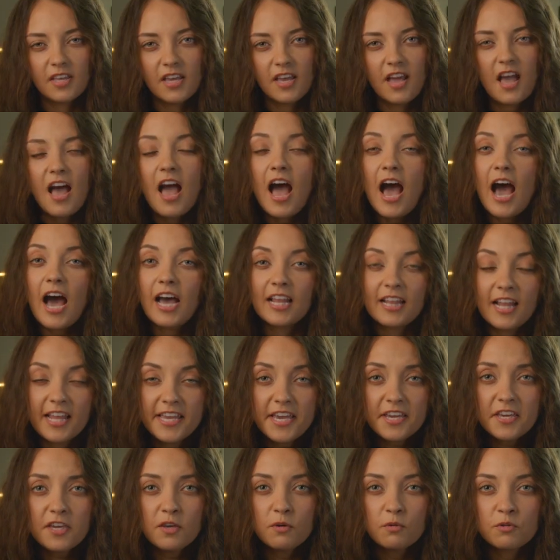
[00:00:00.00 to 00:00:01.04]
And for which
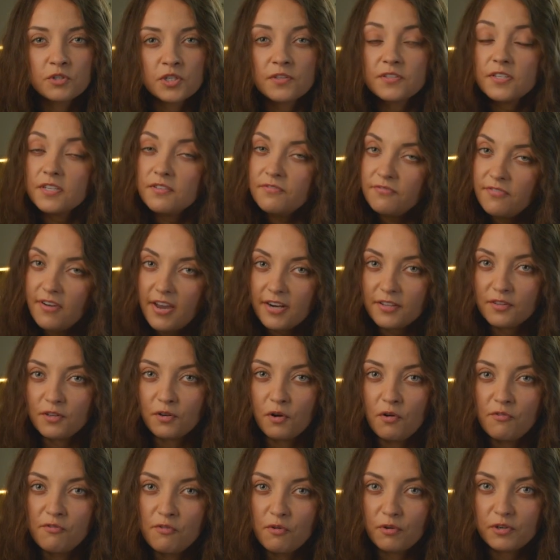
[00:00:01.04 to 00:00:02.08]
devices is it
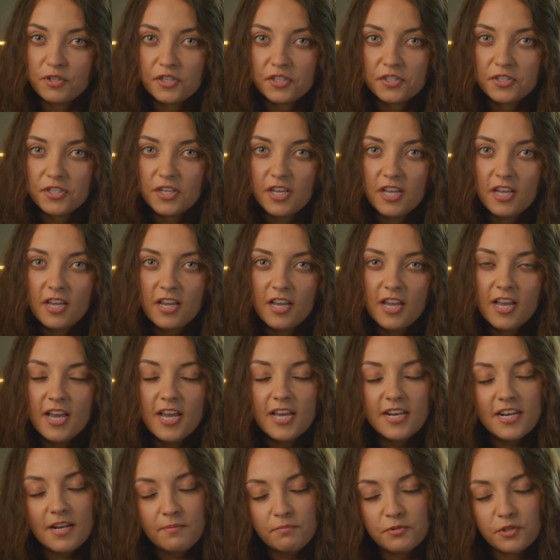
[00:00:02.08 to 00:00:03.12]
worth
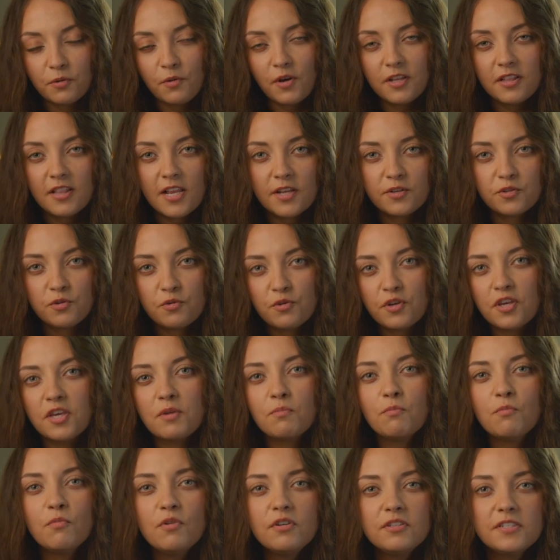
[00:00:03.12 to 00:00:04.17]
enabling the echo mode?
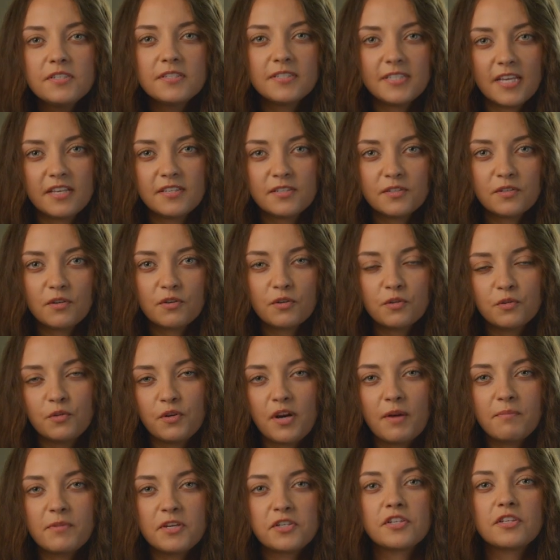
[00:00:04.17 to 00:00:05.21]
For example, for the
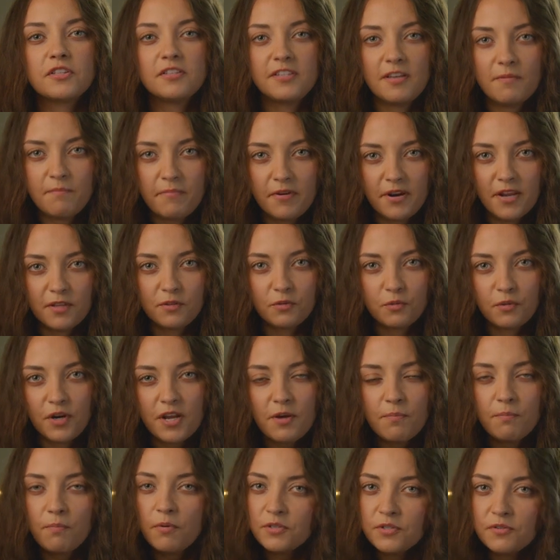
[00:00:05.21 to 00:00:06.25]
multi-sensor,
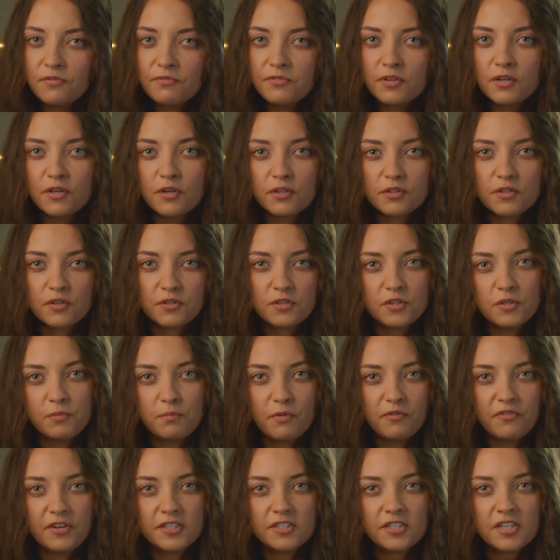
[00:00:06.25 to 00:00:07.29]
which measures
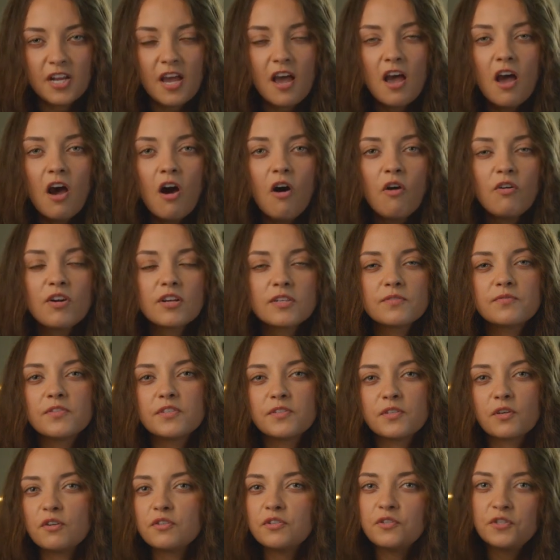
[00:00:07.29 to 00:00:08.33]
temperature, humidity,
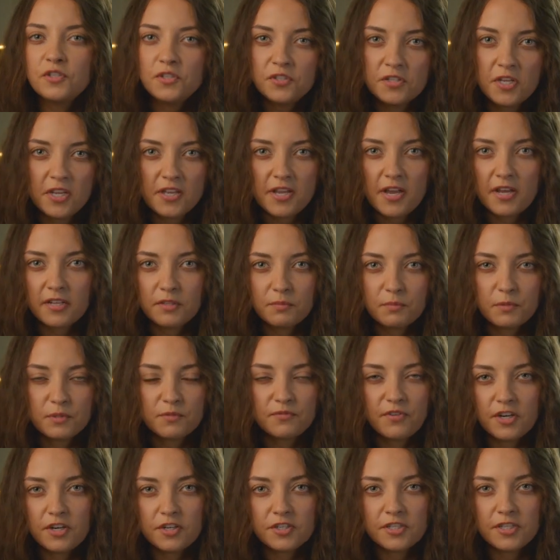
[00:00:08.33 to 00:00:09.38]
and atmospheric
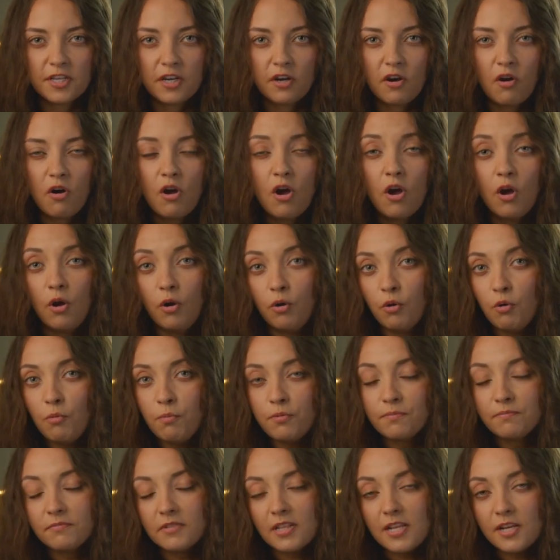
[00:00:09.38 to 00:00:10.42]
pressure, or
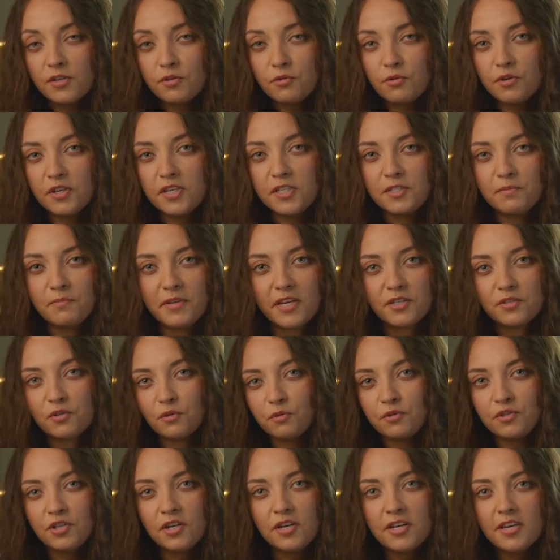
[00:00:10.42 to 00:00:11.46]
for the outdoor
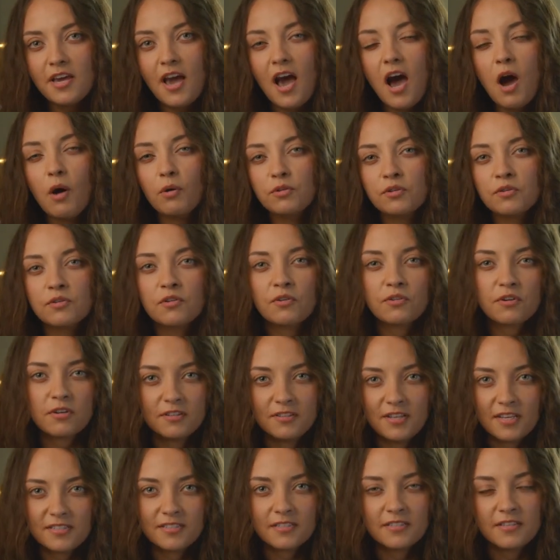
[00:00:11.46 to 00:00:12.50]
dusk detector.
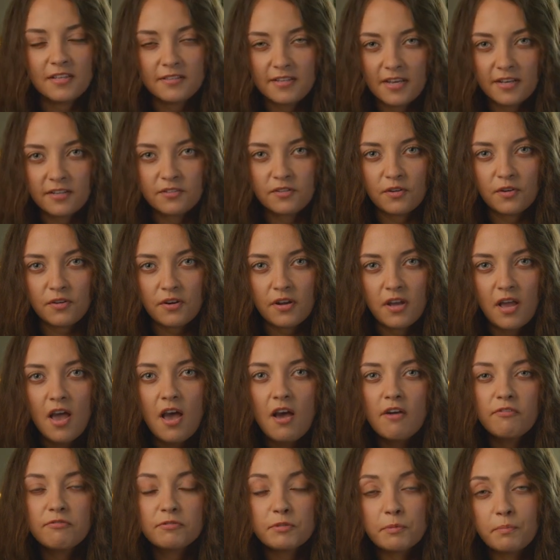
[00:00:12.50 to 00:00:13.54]
With these
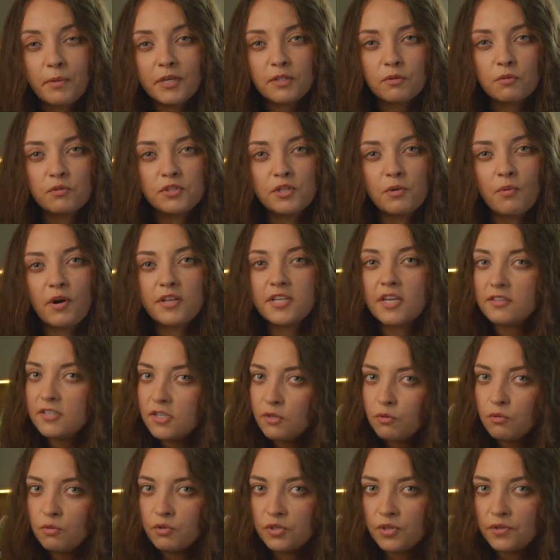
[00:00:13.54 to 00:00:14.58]
devices, we do
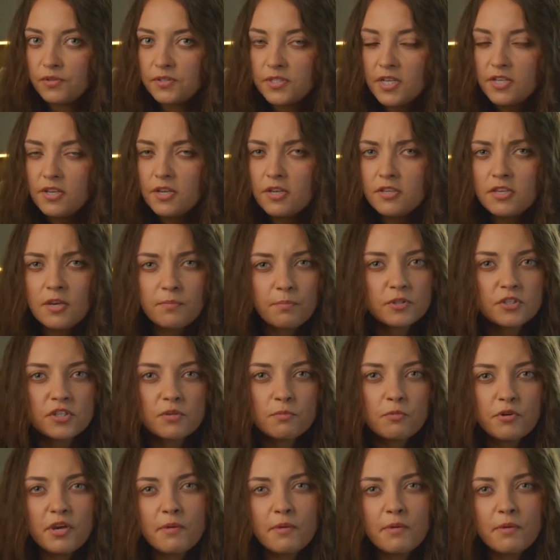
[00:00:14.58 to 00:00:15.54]
not need frequent